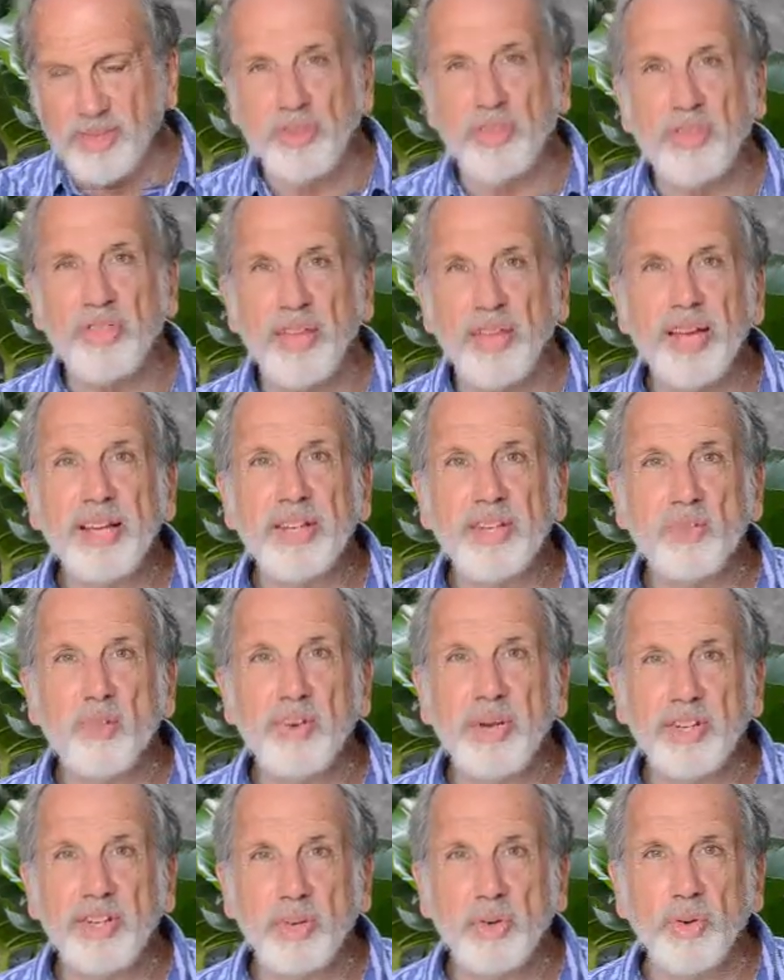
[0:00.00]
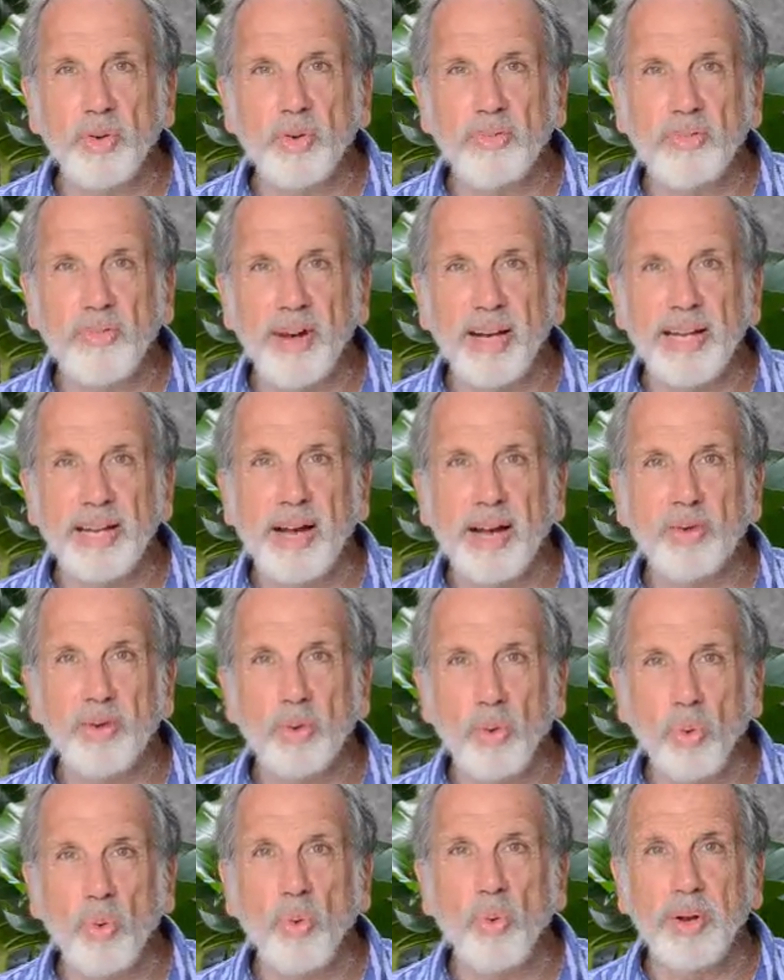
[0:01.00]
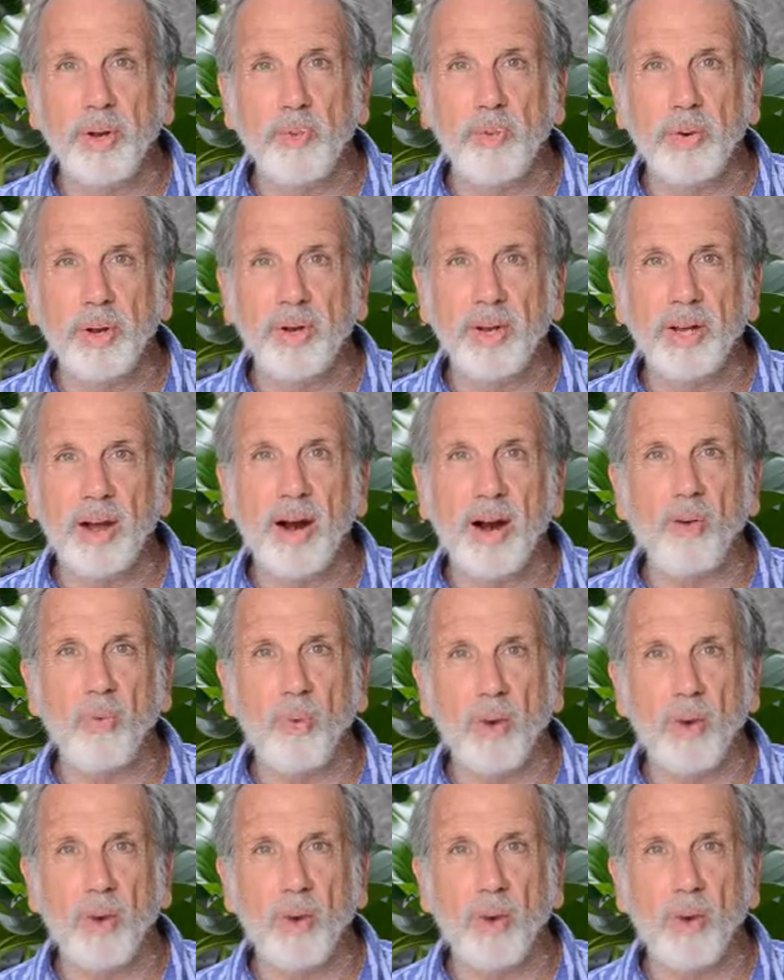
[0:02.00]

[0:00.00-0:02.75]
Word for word: are things we do to find out who we really are,